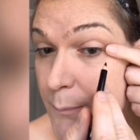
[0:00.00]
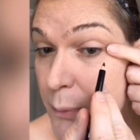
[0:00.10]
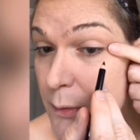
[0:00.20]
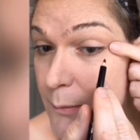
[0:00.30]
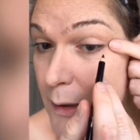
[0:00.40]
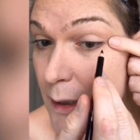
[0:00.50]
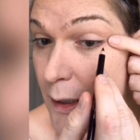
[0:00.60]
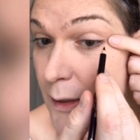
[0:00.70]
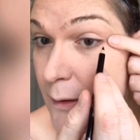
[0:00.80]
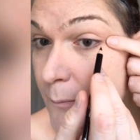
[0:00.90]
pull my
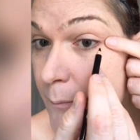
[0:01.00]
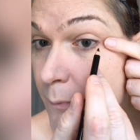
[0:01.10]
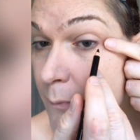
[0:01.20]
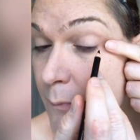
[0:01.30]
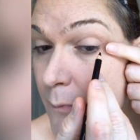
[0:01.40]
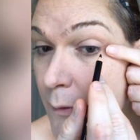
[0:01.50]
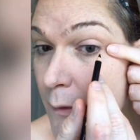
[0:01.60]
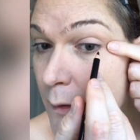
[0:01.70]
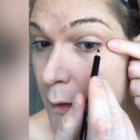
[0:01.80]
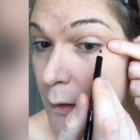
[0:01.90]
eye
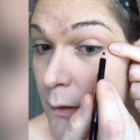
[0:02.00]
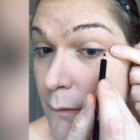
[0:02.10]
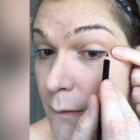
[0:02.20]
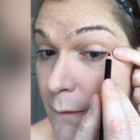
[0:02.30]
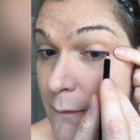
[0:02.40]
to